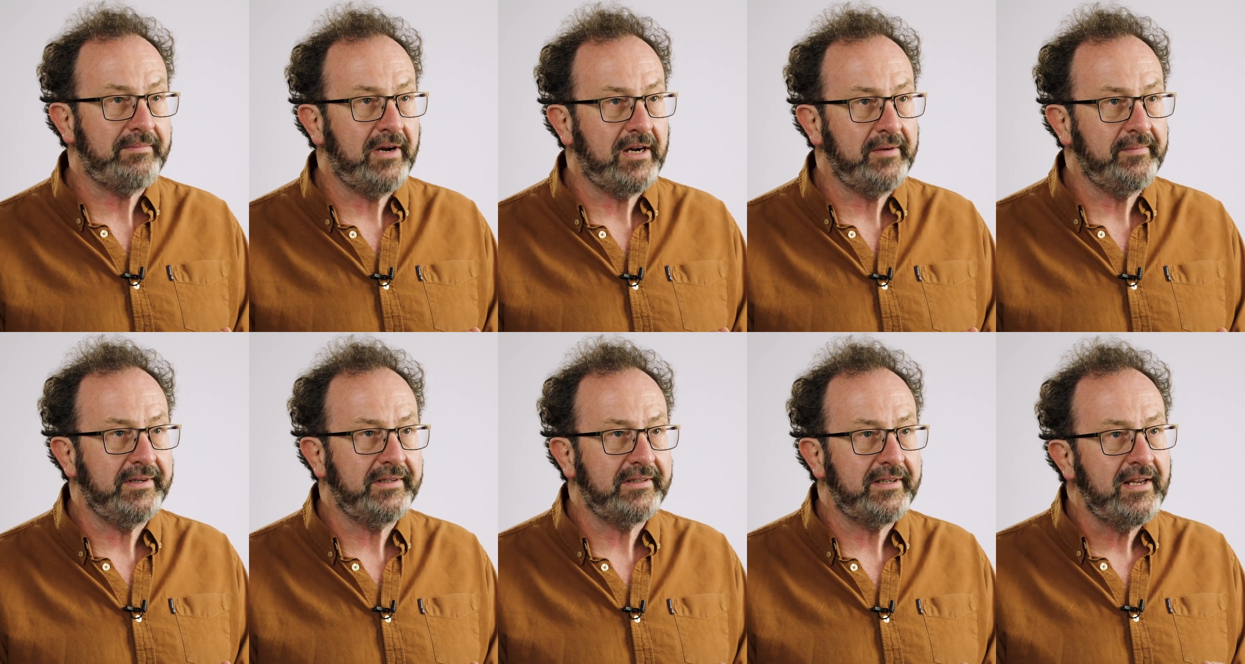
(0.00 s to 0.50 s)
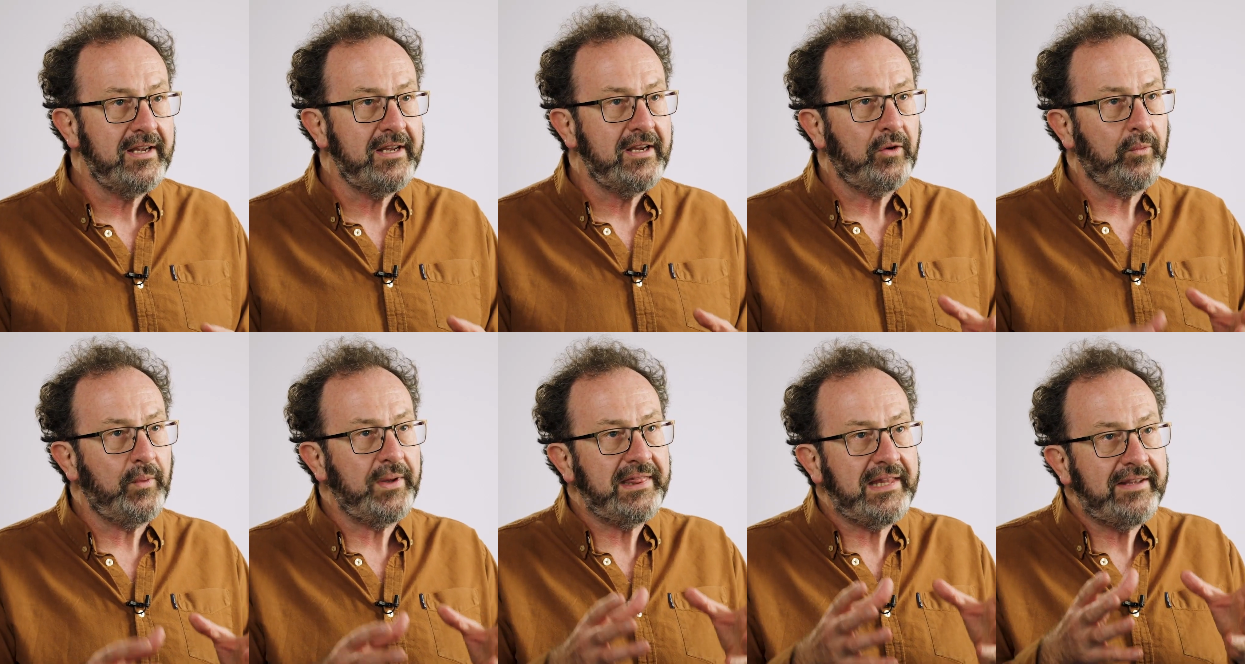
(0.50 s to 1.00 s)
moment
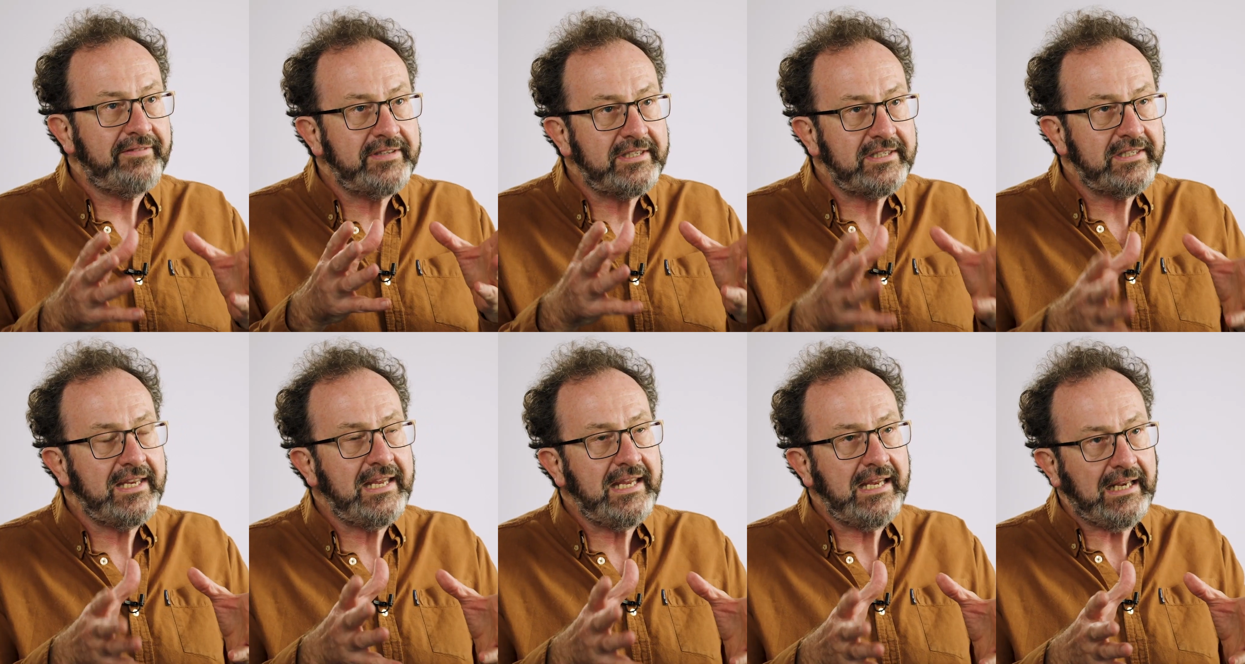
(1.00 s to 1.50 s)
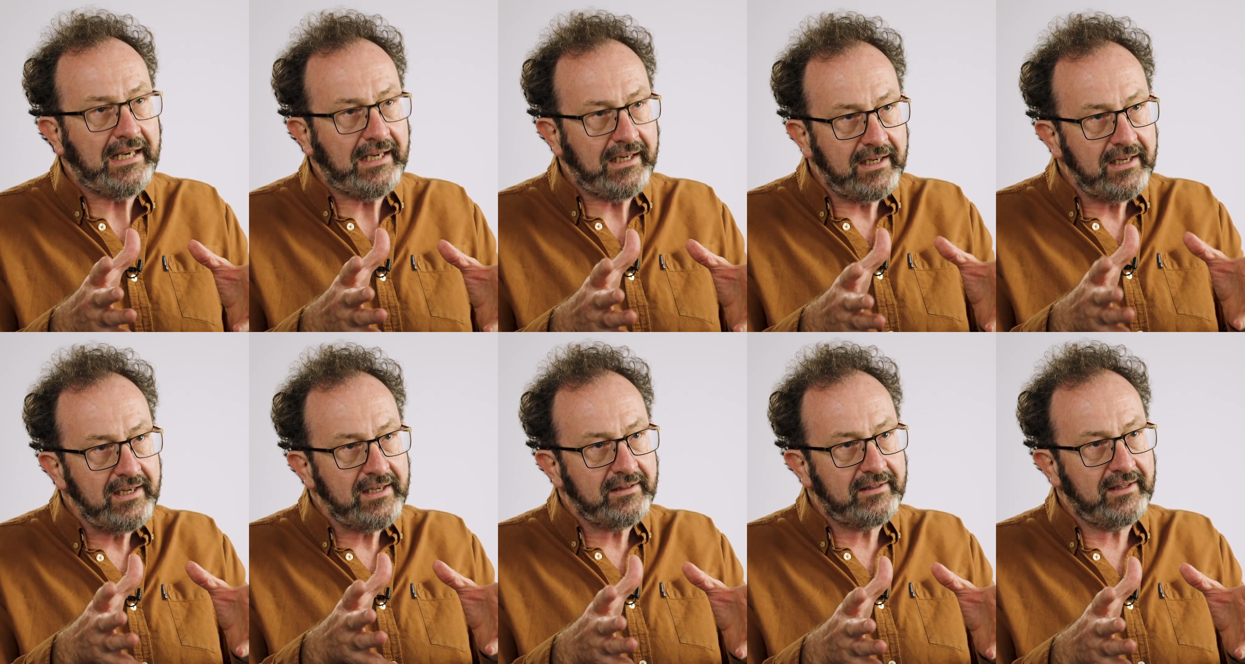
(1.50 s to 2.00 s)
when they've
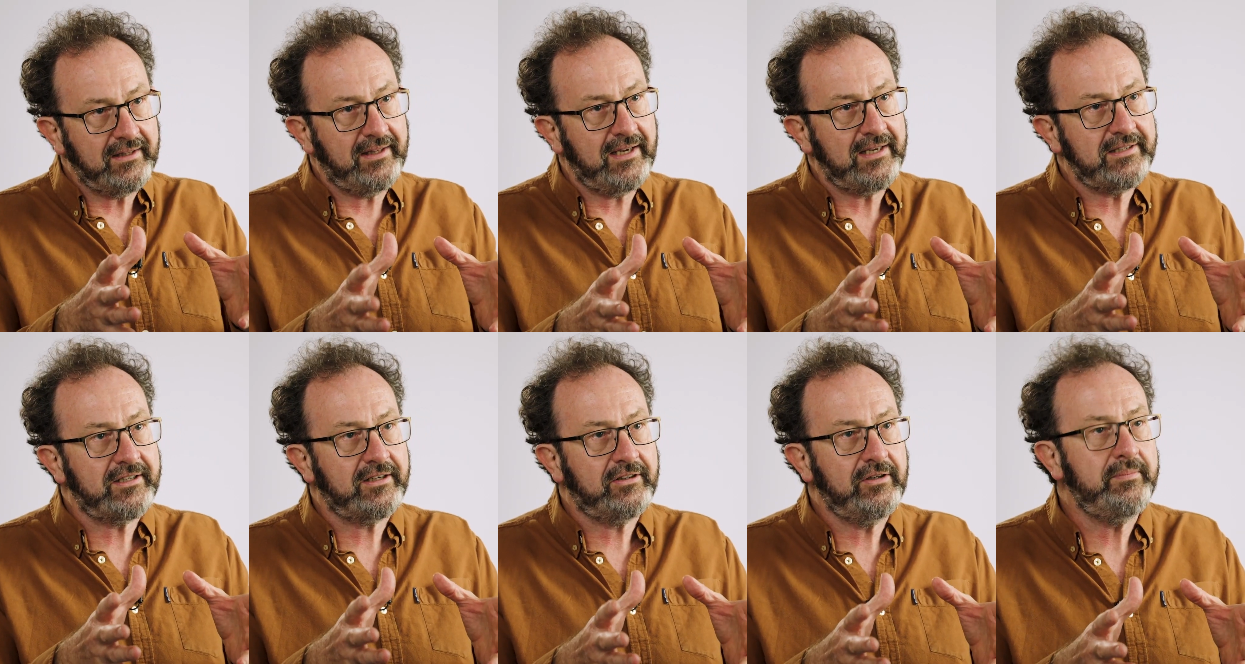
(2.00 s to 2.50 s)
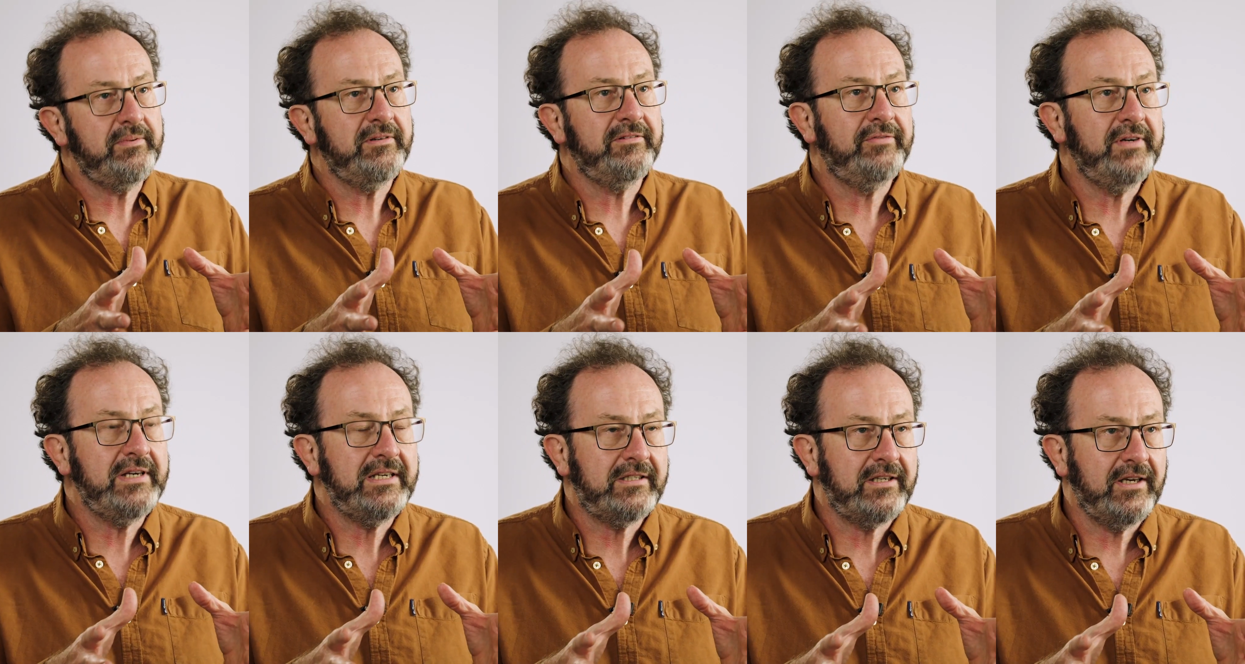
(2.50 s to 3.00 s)
seen that there's a group
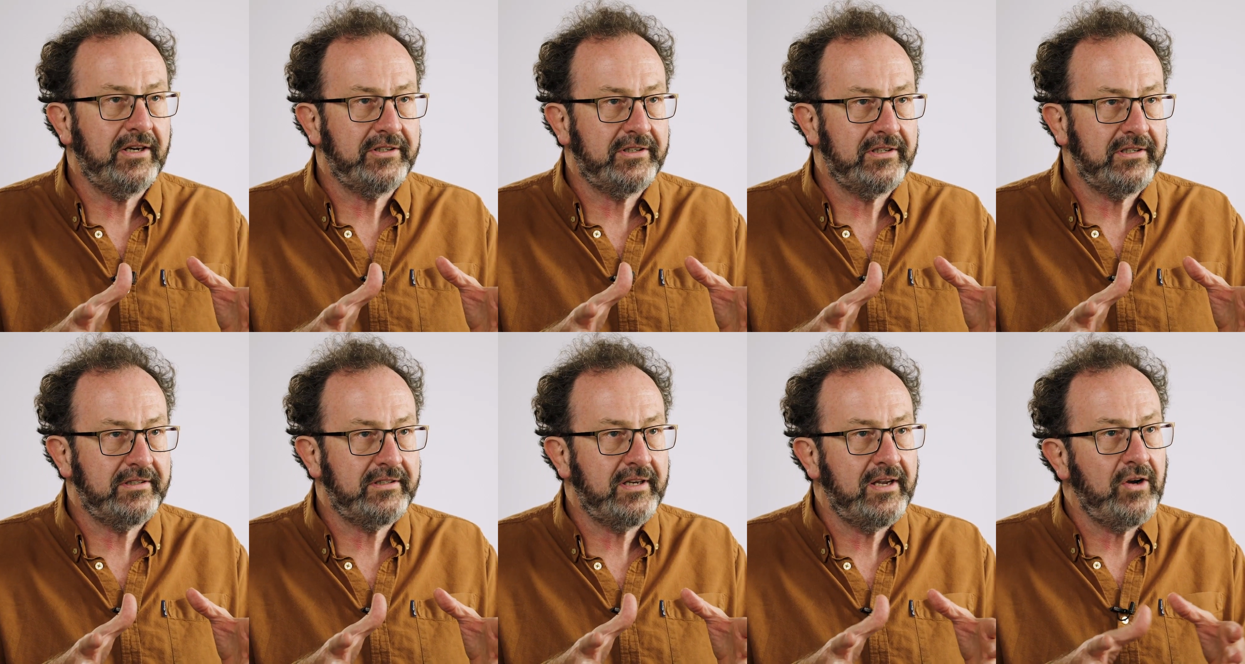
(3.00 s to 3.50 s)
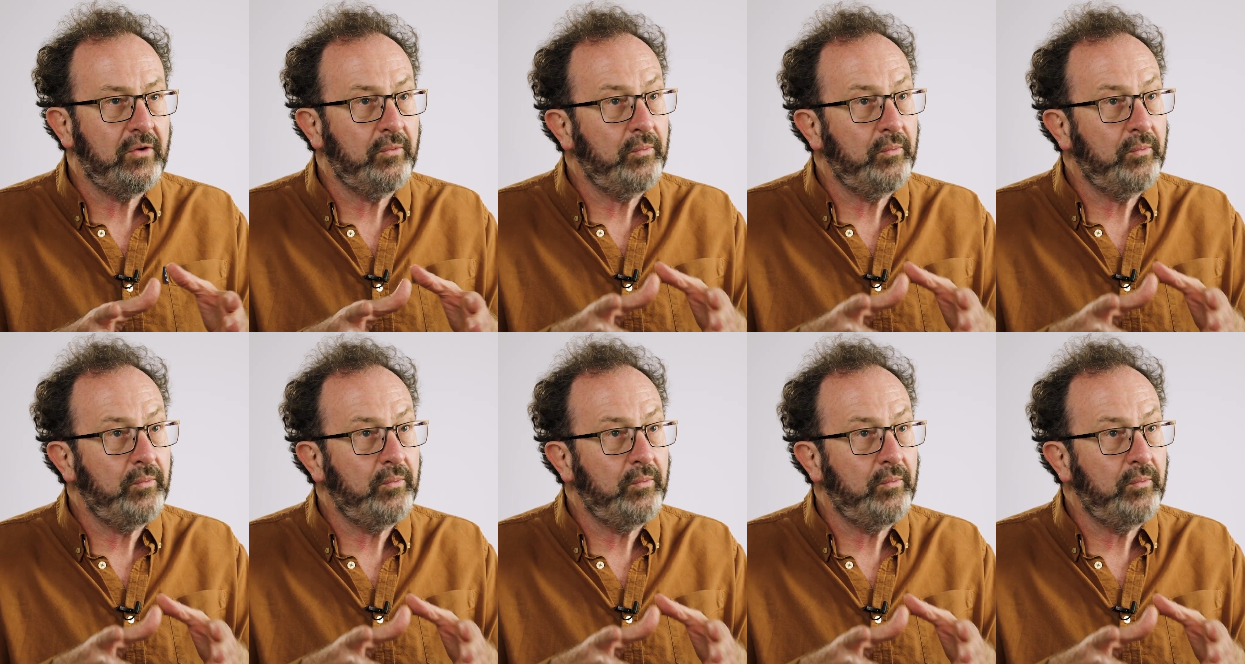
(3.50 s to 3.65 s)
of researchers